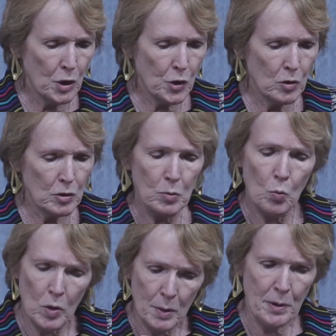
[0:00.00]
thought
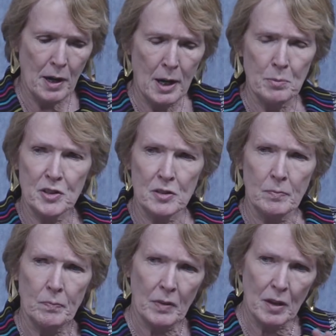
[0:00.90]
were perhaps
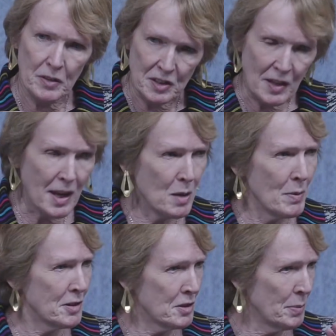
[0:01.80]
the same
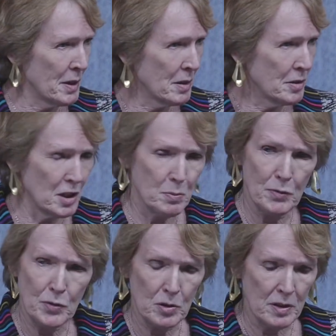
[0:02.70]
as the period just
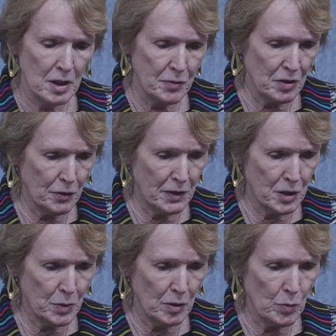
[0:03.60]
before and after the First
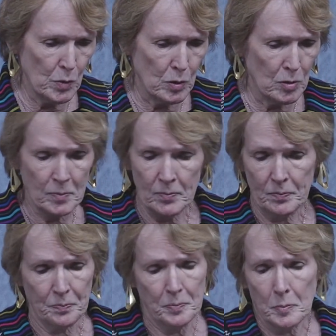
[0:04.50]
World War.
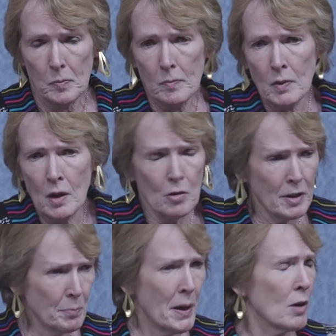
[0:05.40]

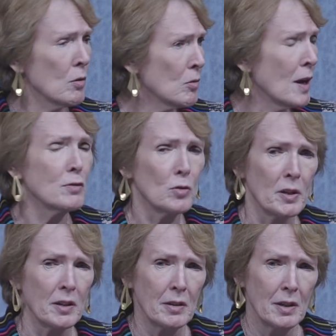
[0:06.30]
Great power
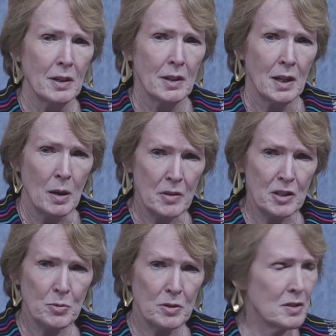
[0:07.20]
rivalry. And
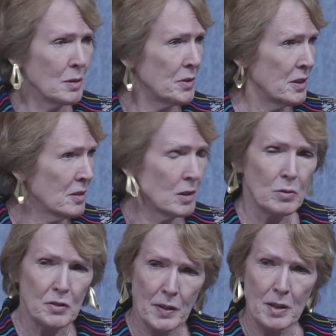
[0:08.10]
this was something that
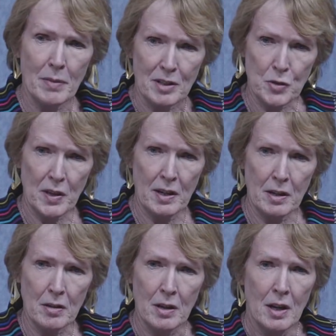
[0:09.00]
was very much there